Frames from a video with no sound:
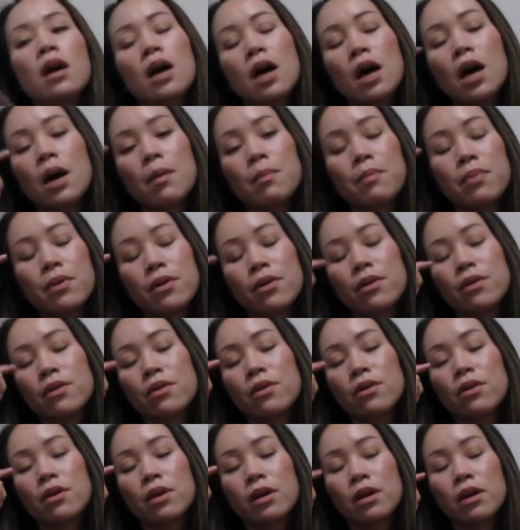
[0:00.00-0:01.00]

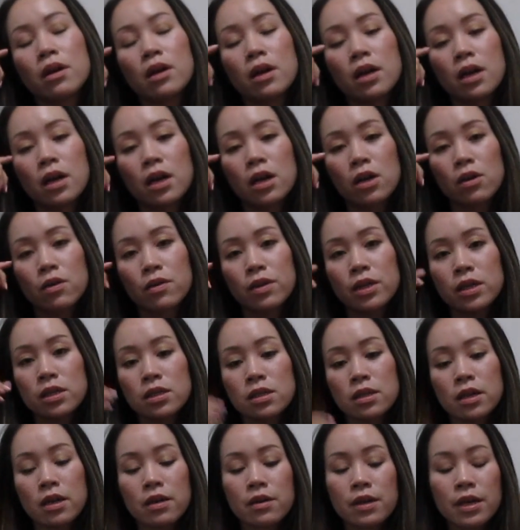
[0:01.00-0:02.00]
upper
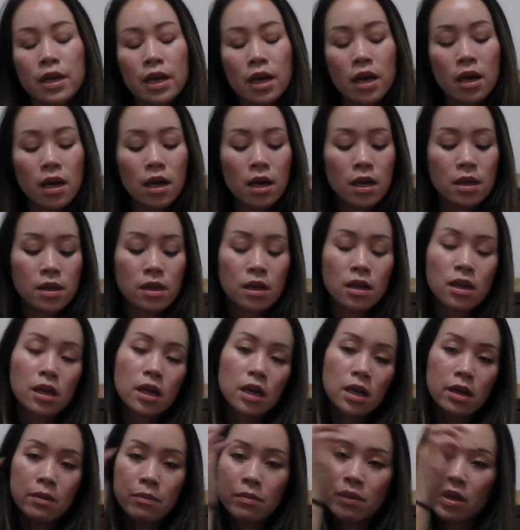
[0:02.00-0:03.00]
crease area, and then I
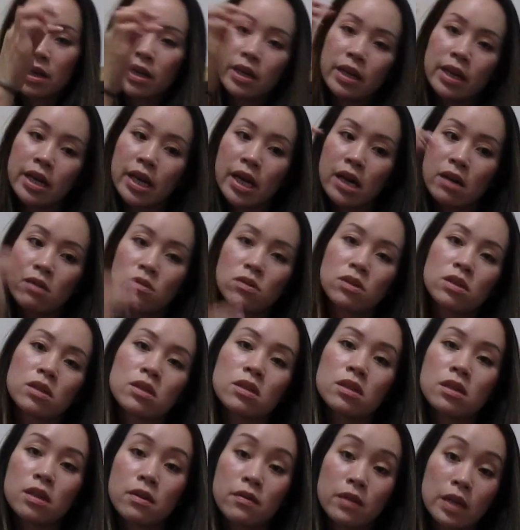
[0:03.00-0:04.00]
kind of blend it out just
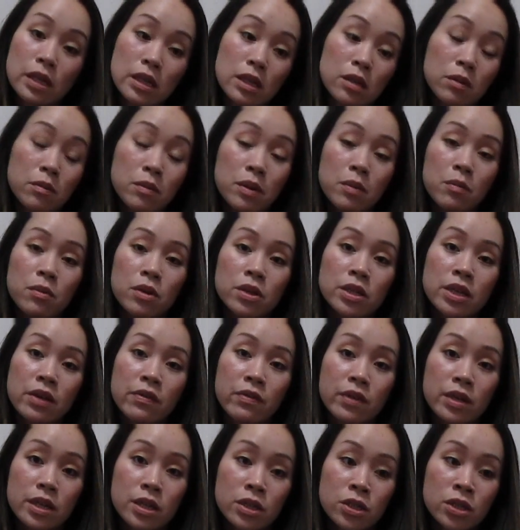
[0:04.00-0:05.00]
to give it a little bit more
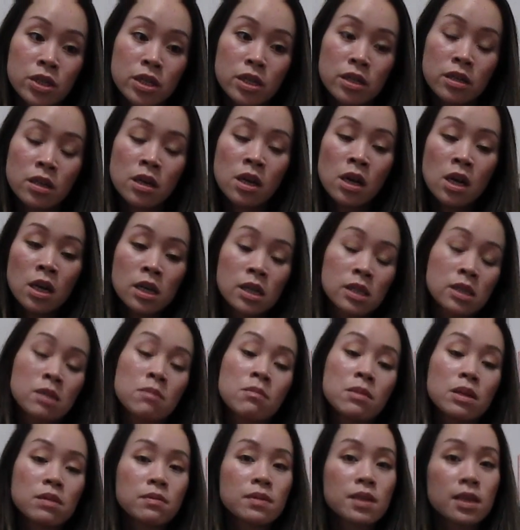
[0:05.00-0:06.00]
definition, because
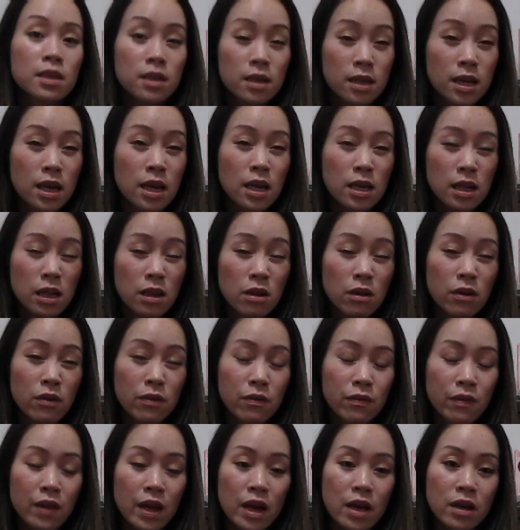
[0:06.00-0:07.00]
sometimes it can kind of look
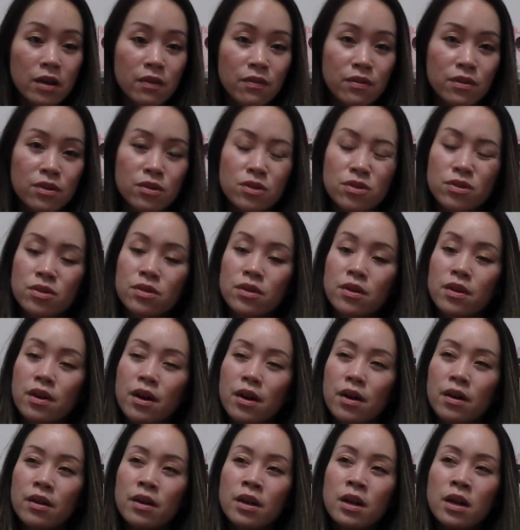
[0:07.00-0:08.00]
flat if there's
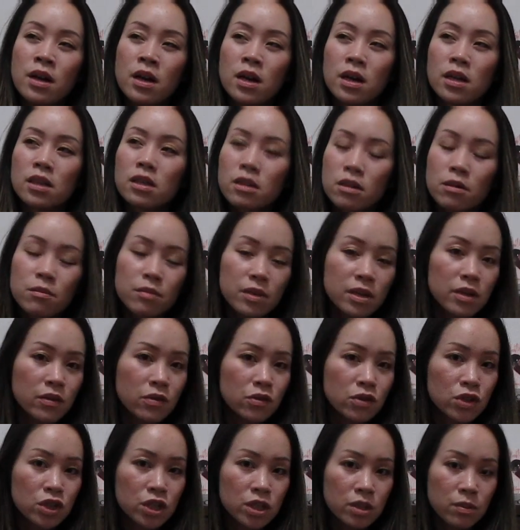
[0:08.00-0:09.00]
not a little bit of
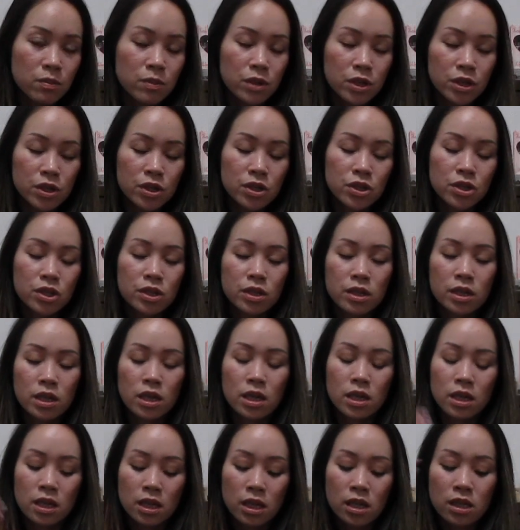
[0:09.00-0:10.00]
shimmer. So I
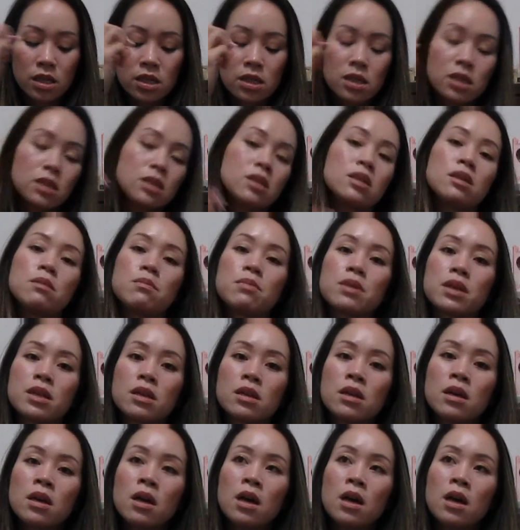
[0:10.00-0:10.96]
kind of like to deepen